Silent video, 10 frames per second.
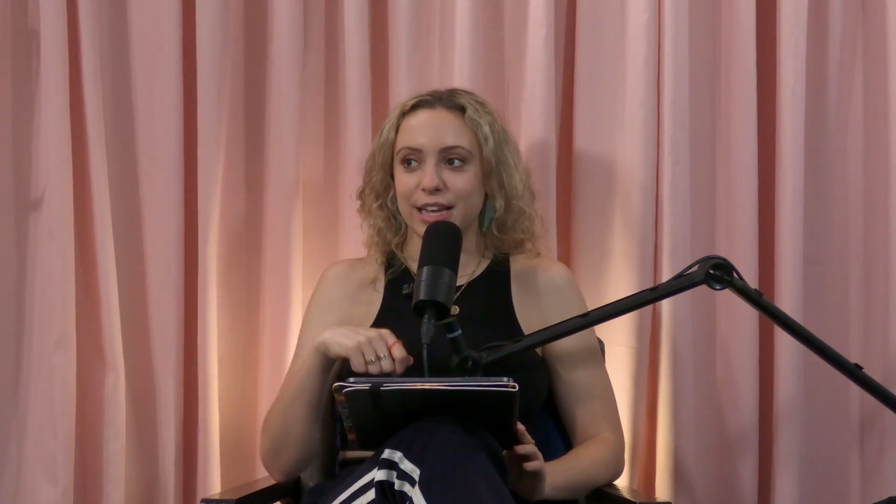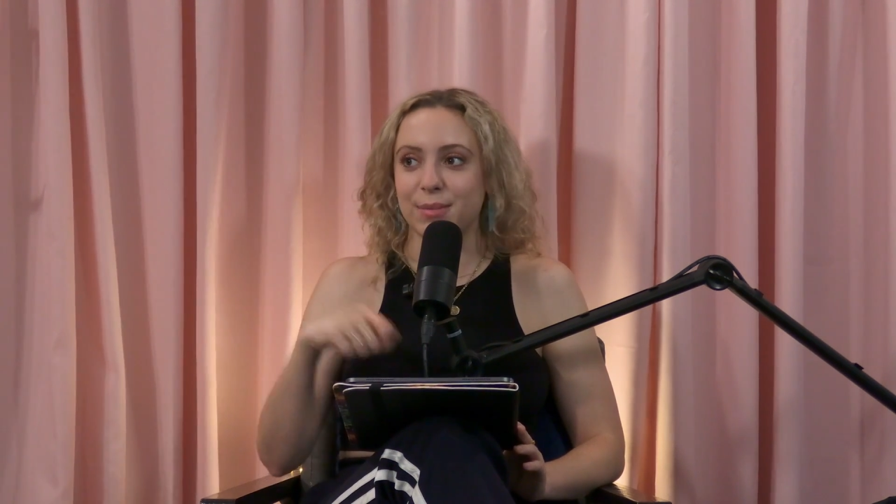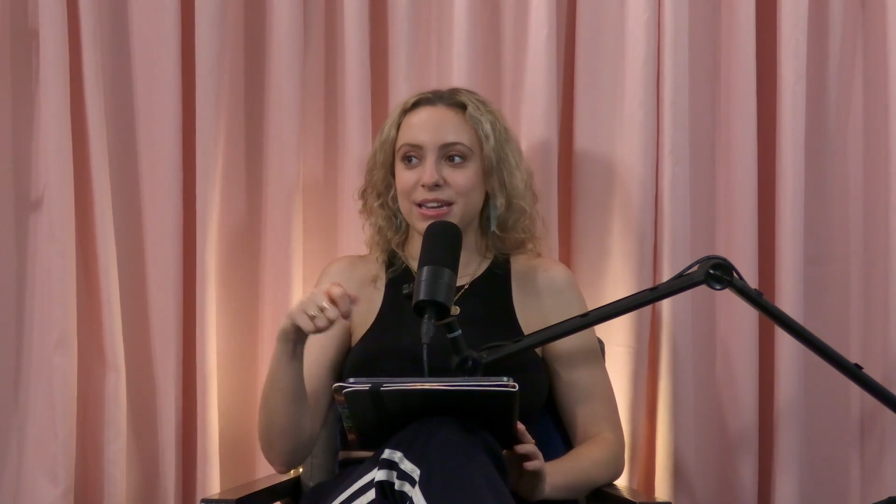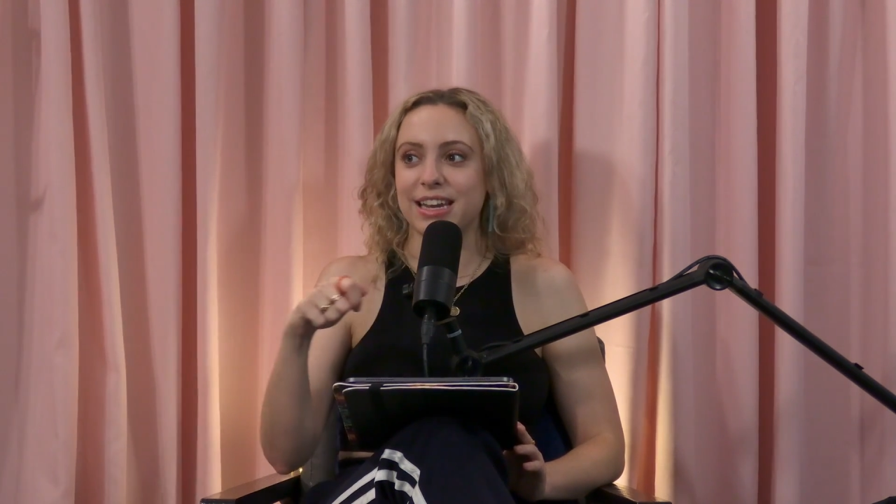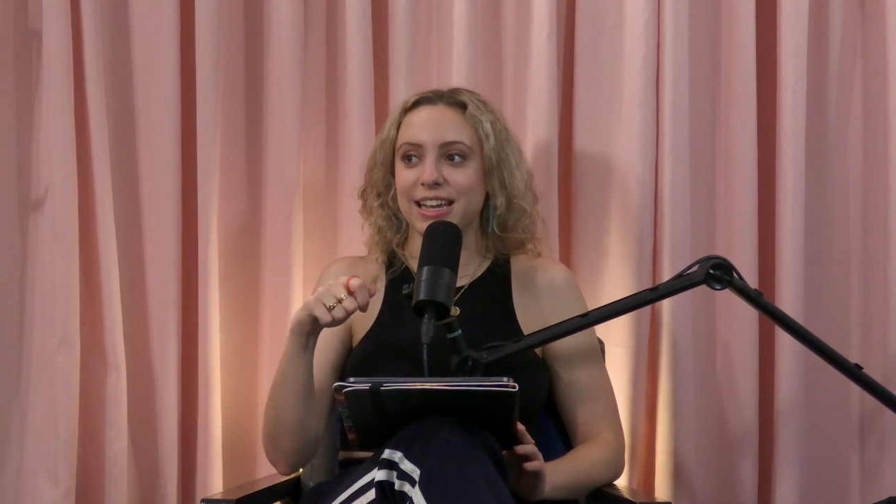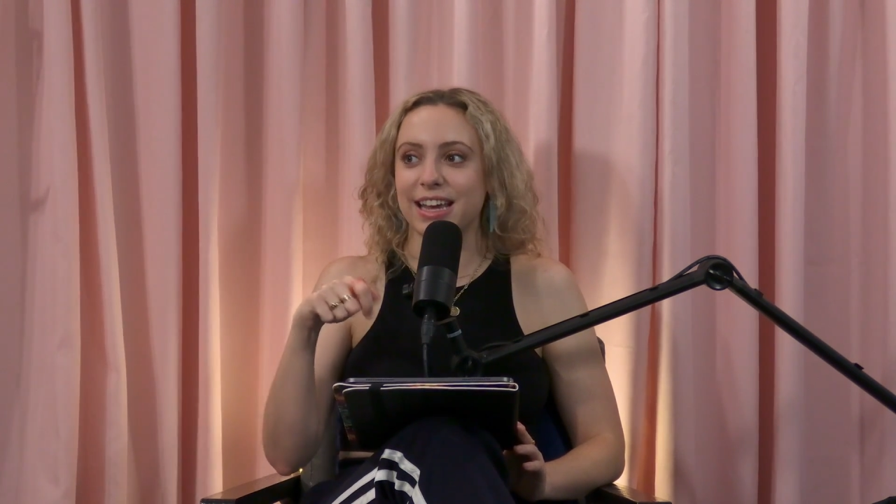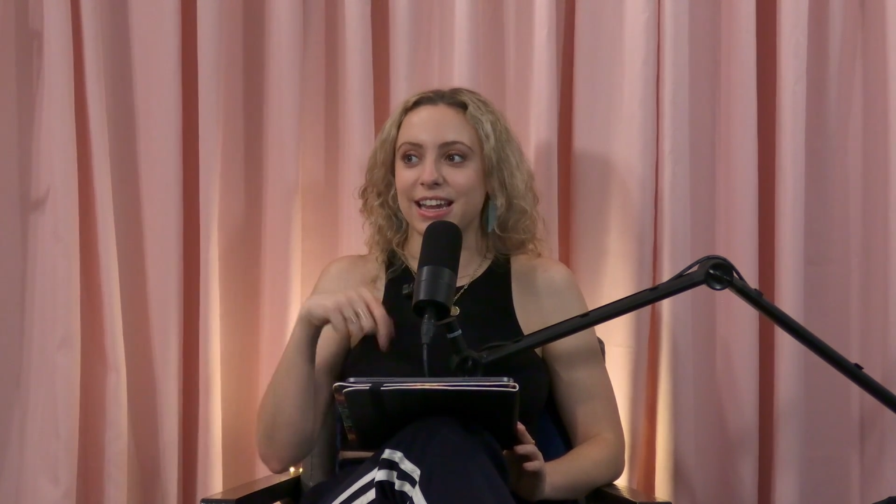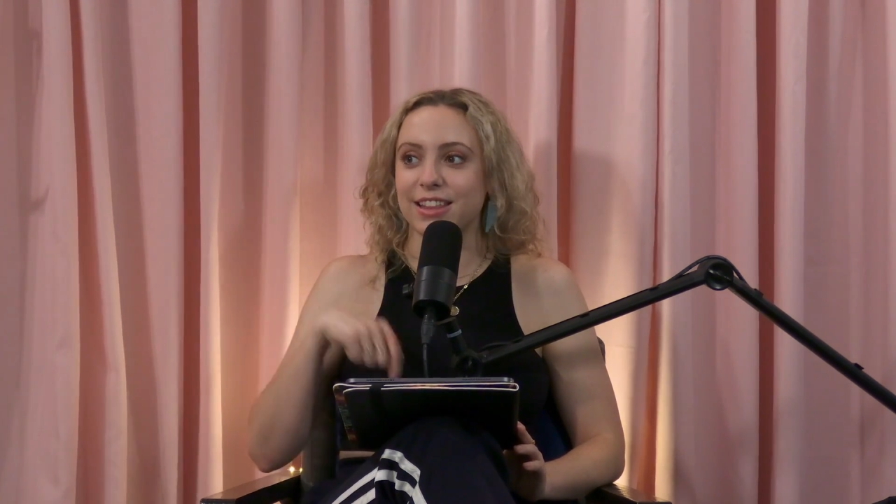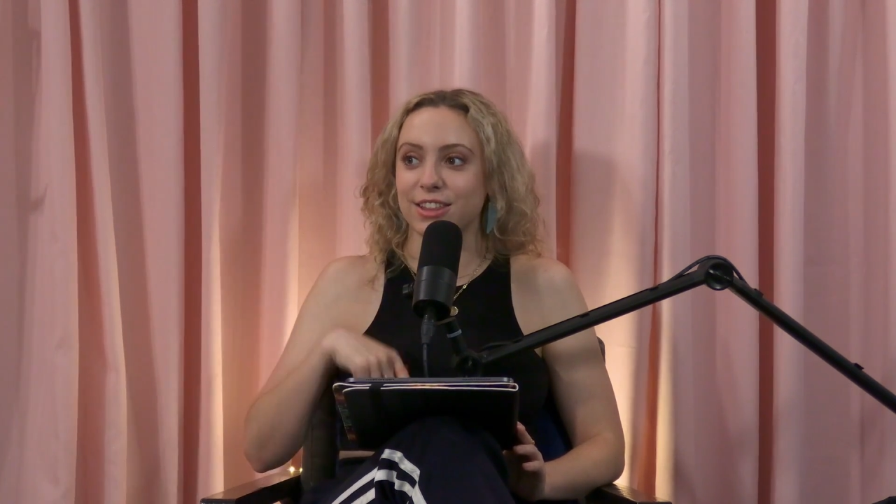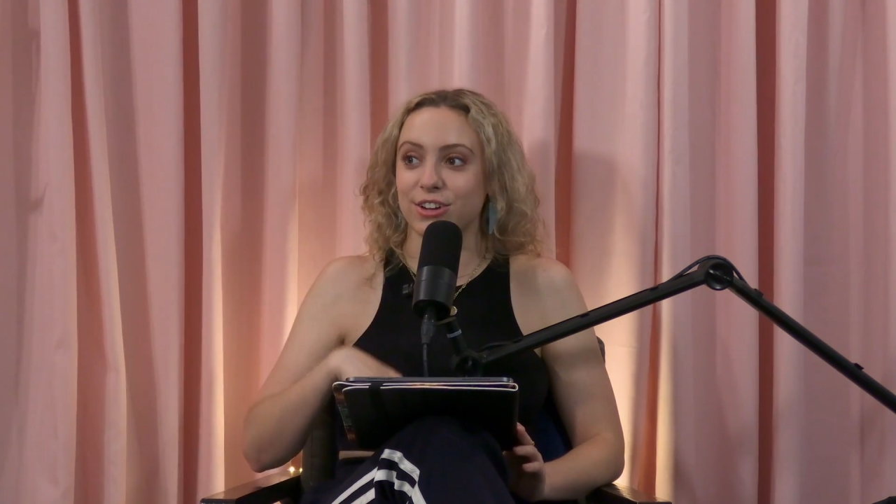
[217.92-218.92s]
laminating it
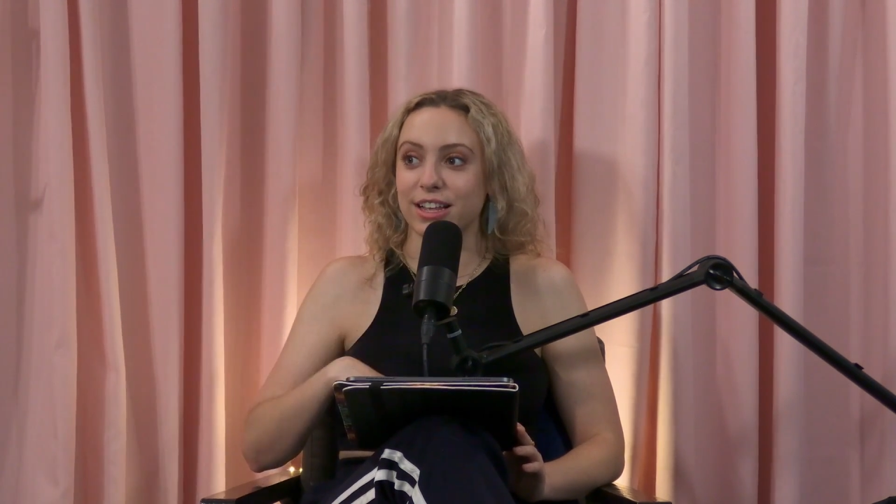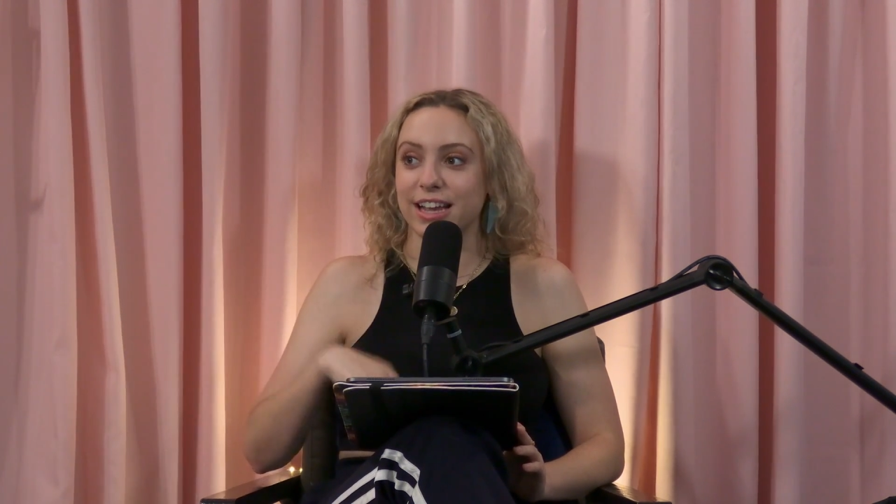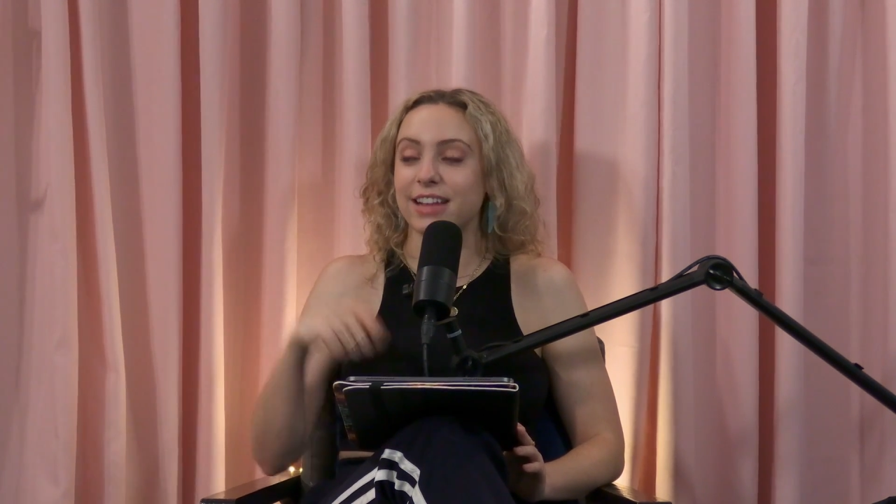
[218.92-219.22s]
and then they're like